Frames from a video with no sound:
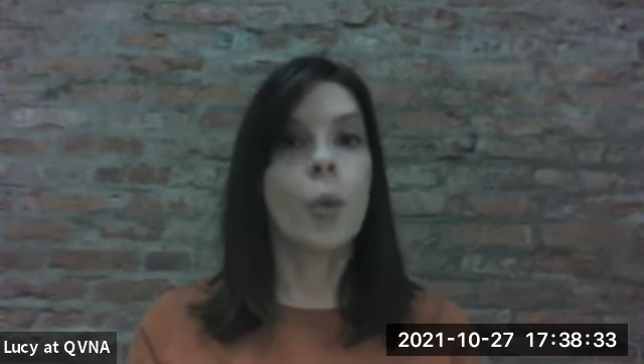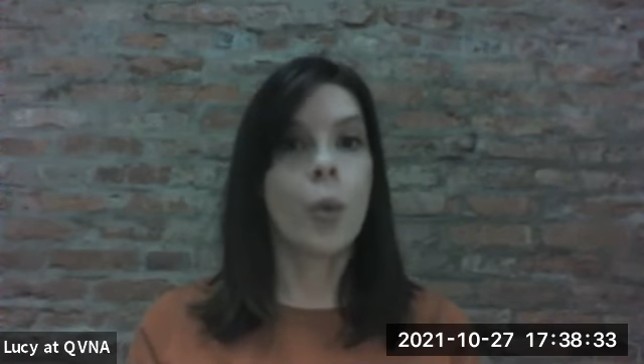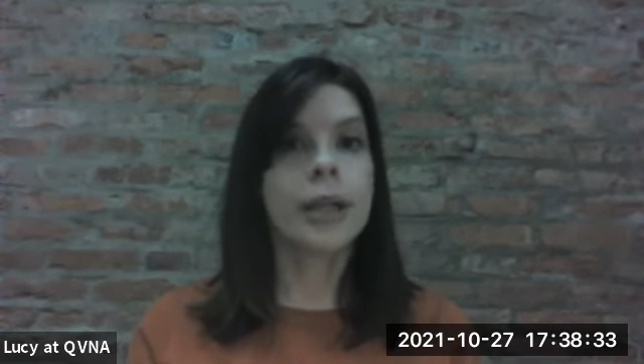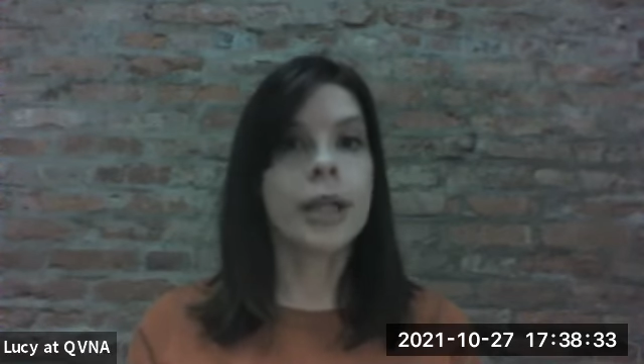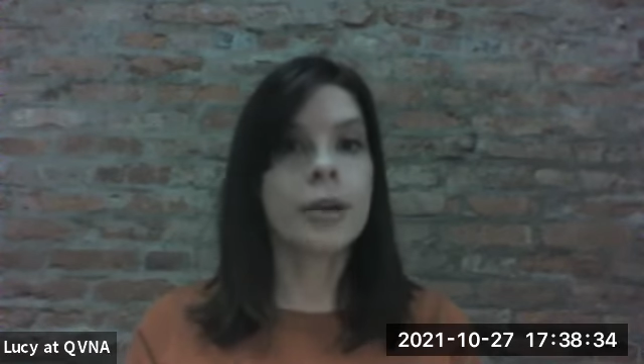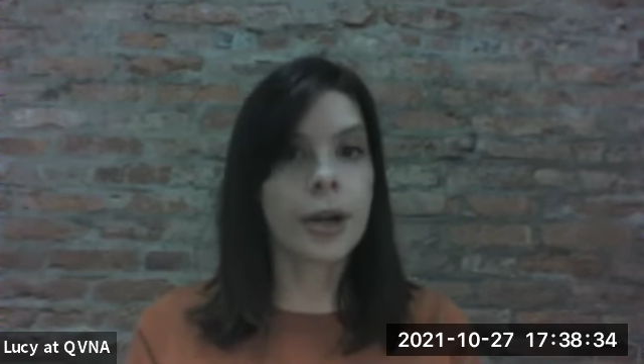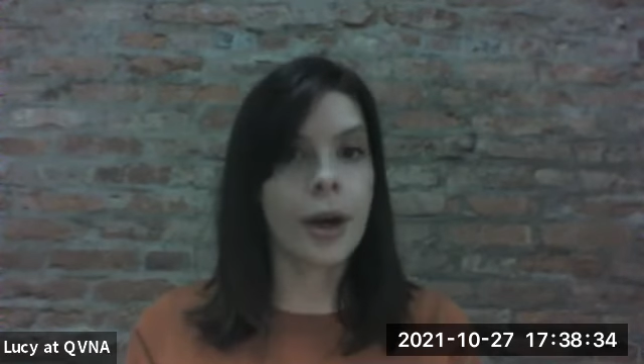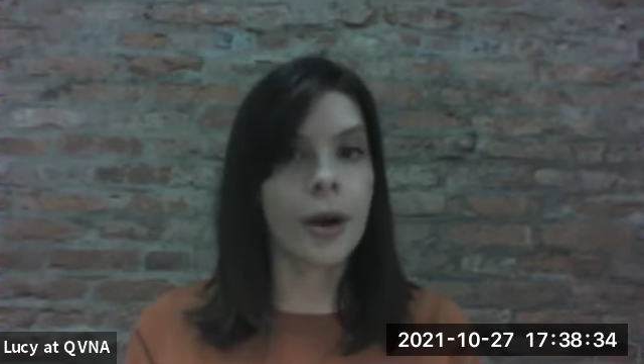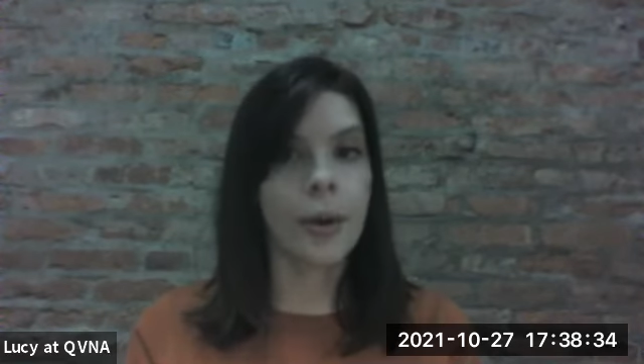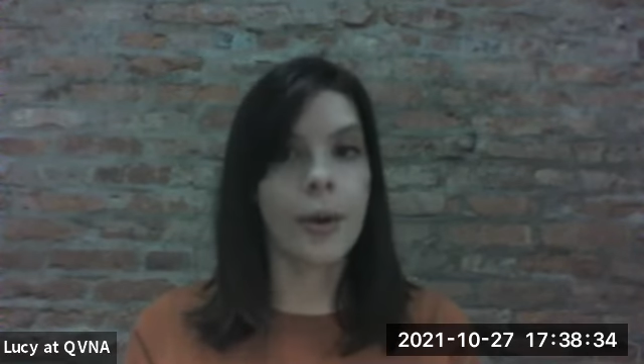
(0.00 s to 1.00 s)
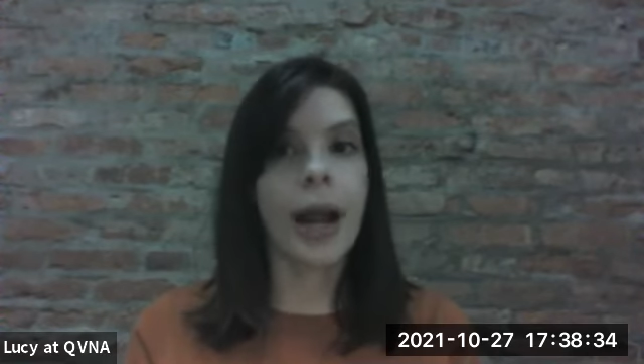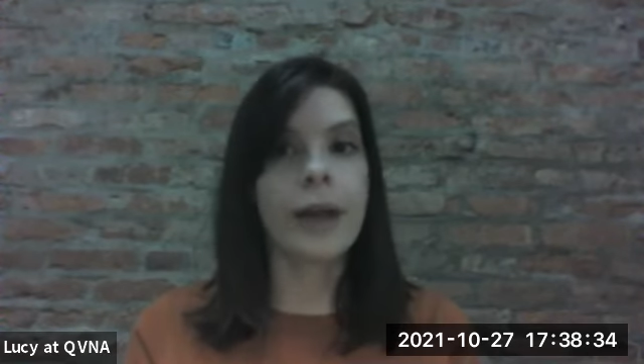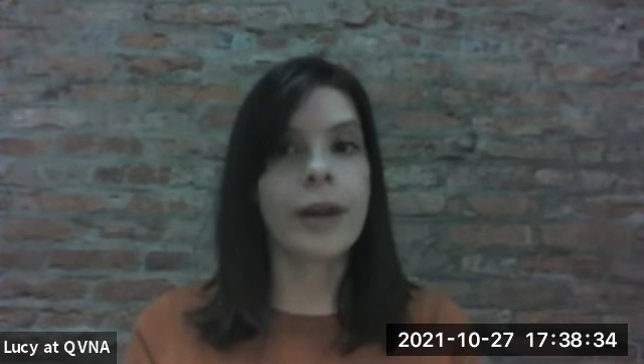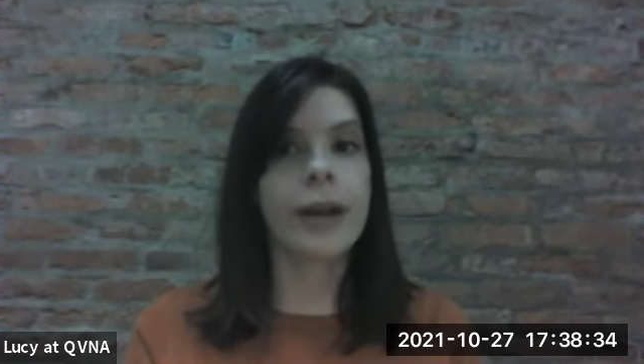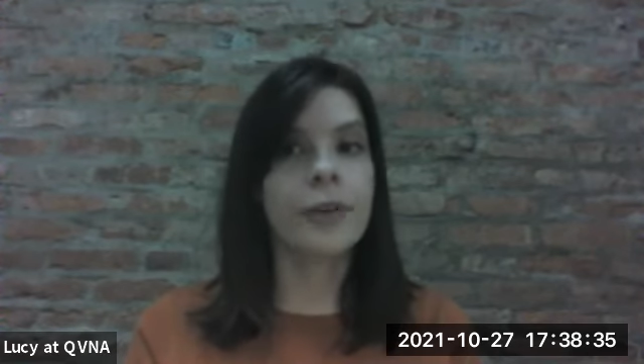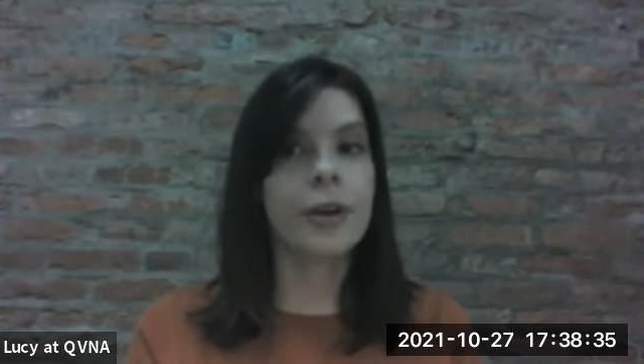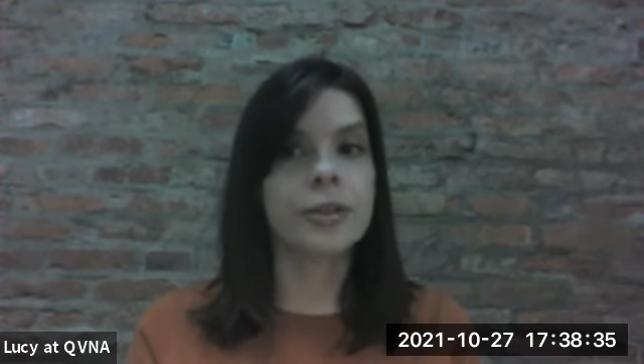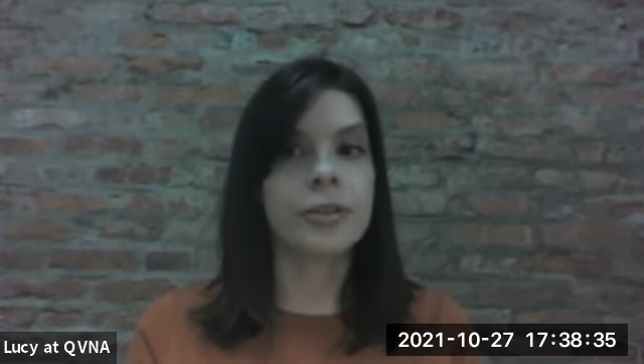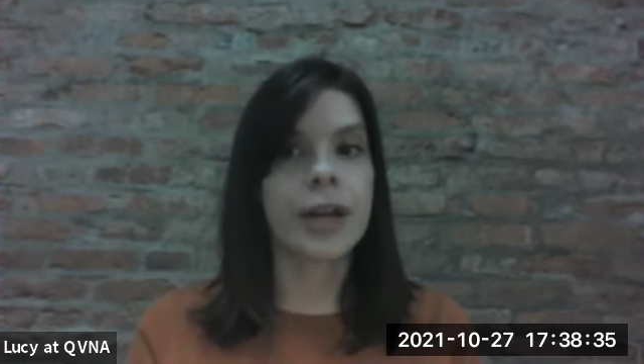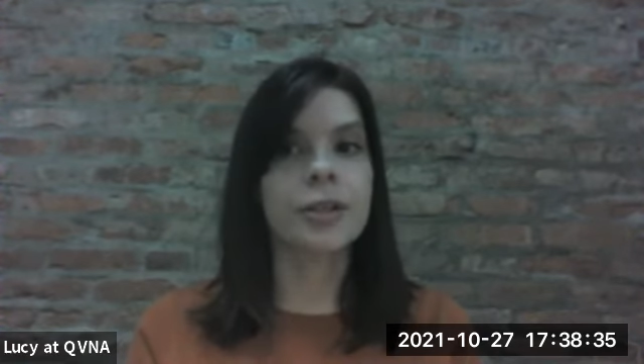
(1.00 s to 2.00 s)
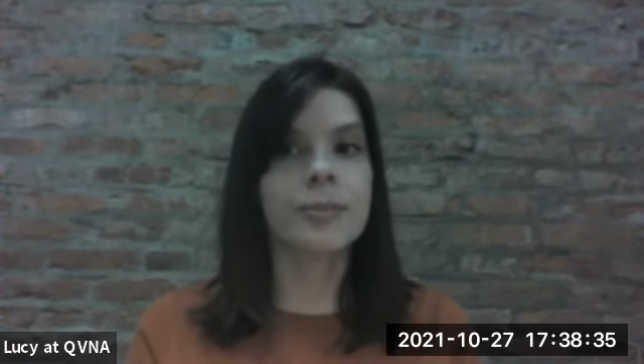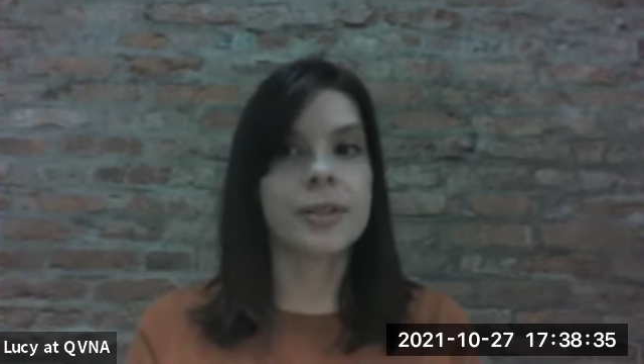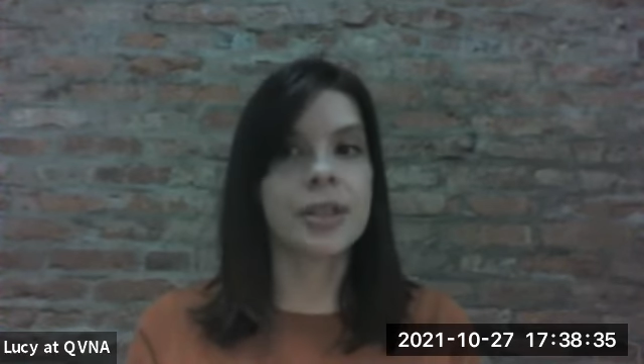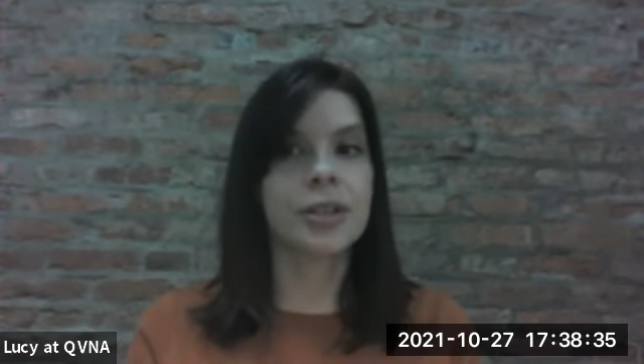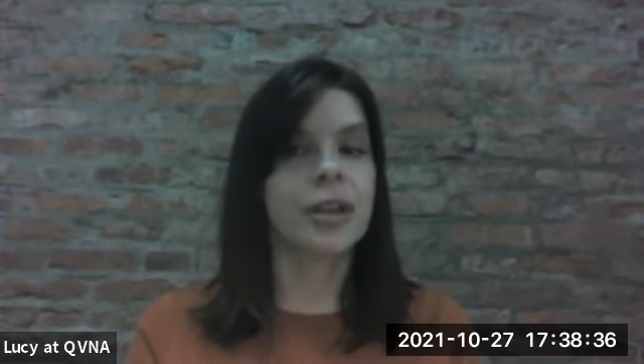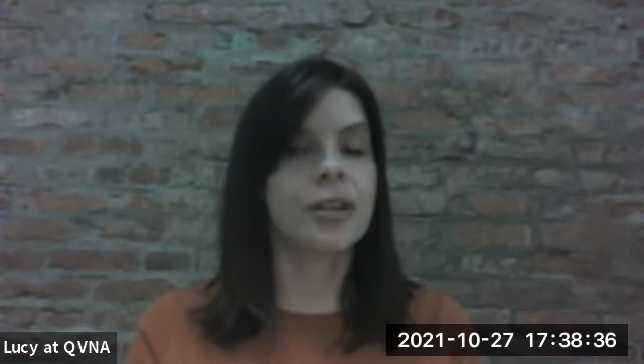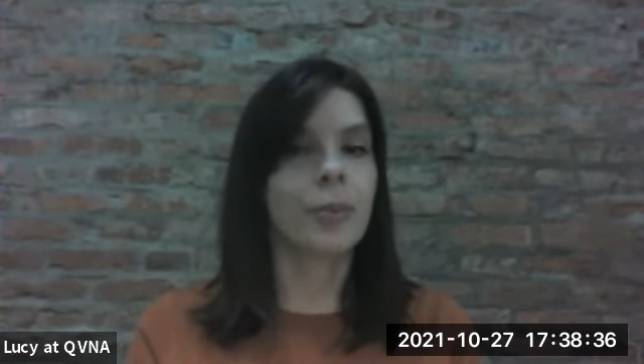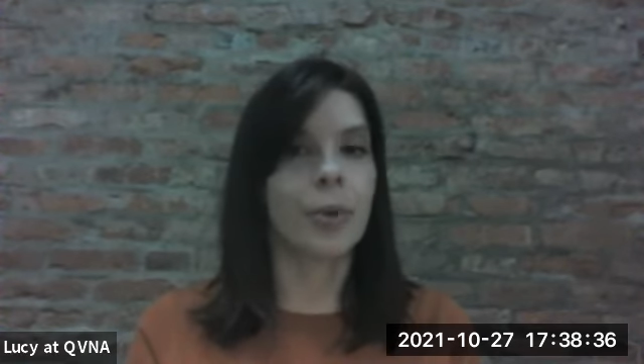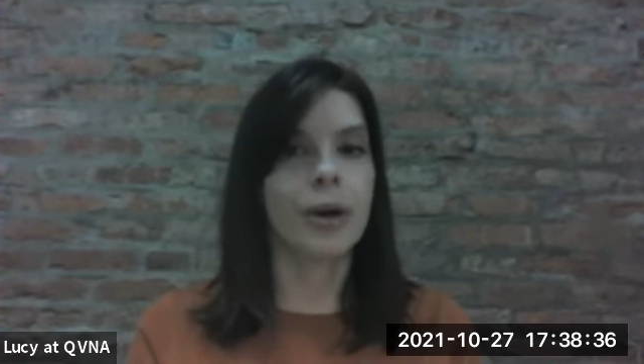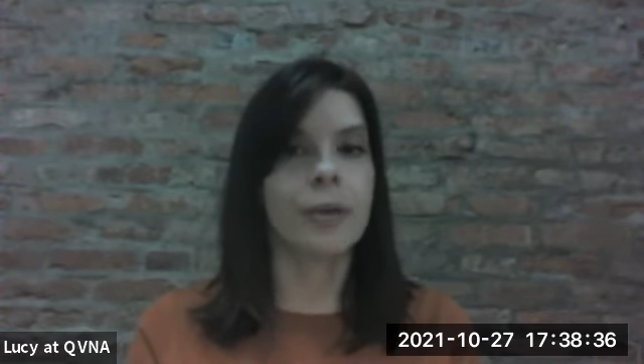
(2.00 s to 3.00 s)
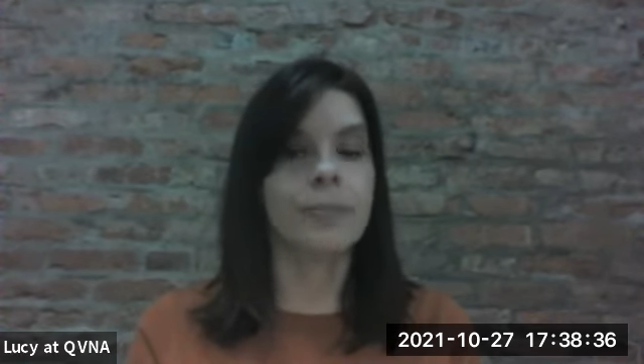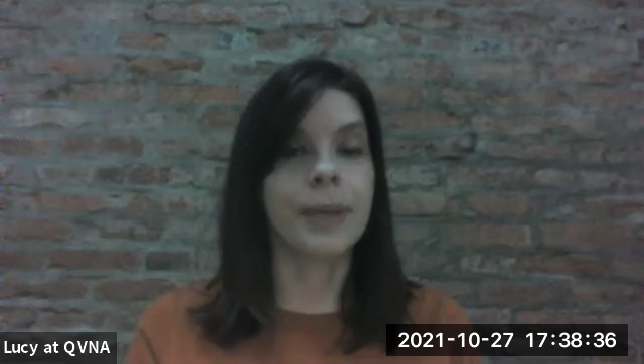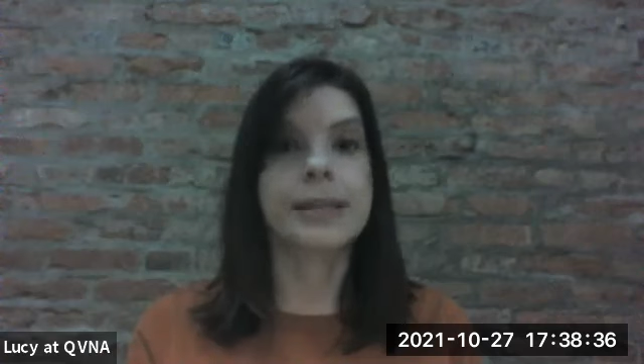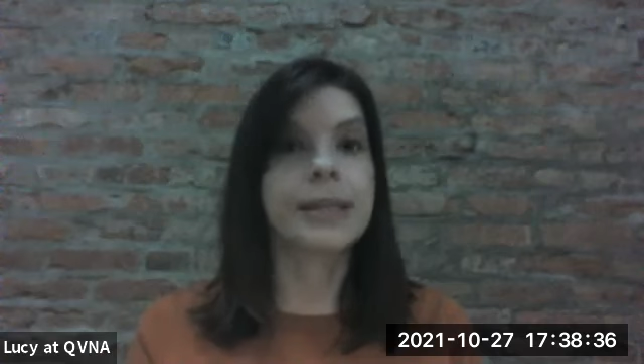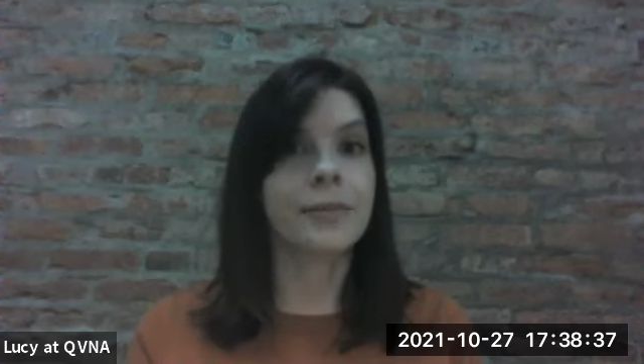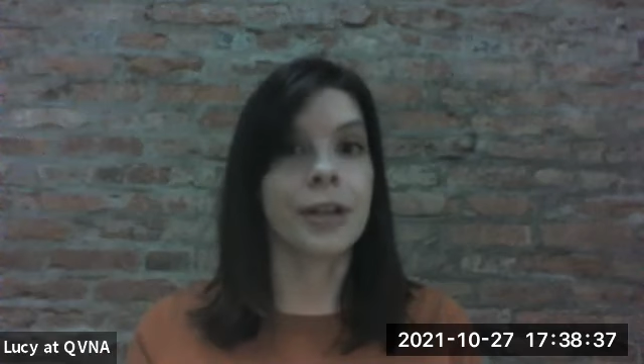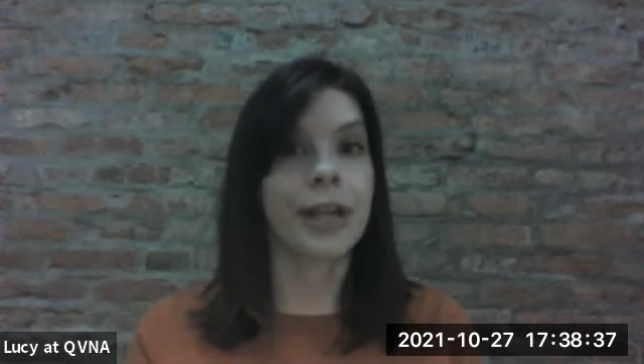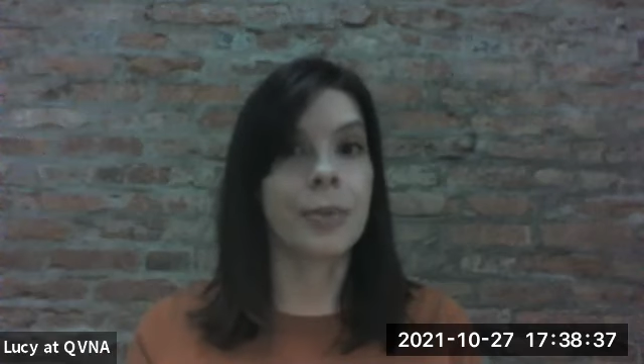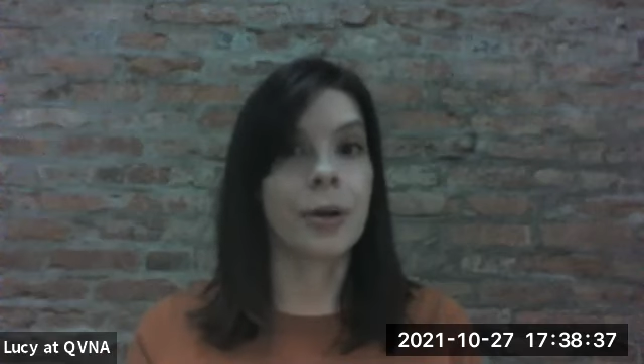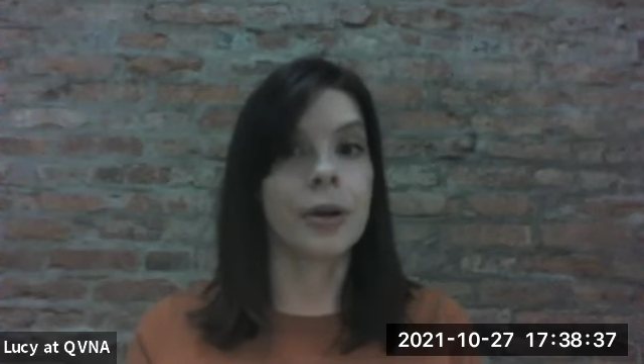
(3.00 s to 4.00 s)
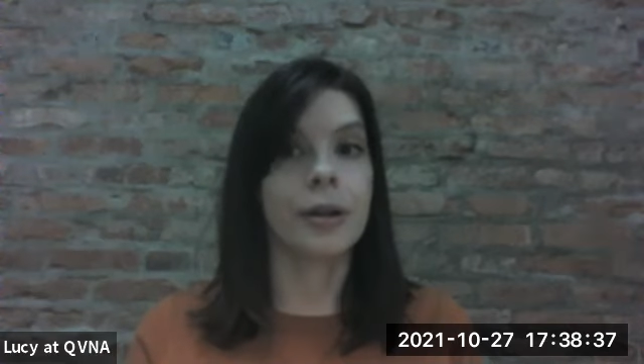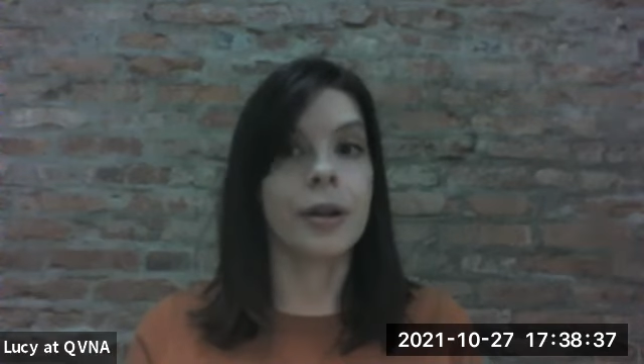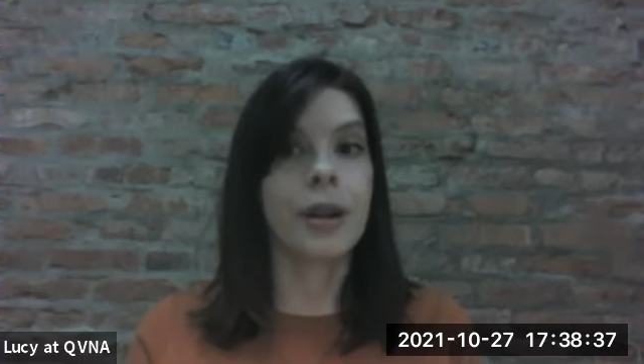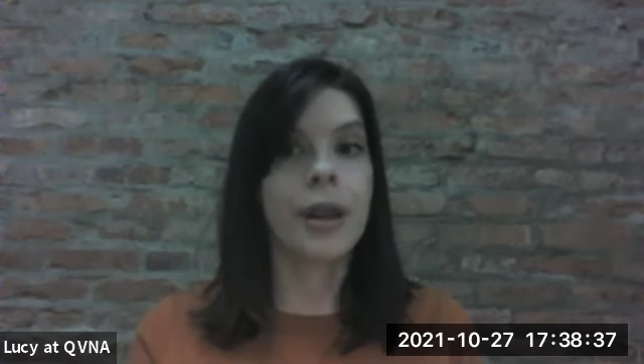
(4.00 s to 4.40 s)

1 year ago, I ran for a director position on the board of our neighborhood,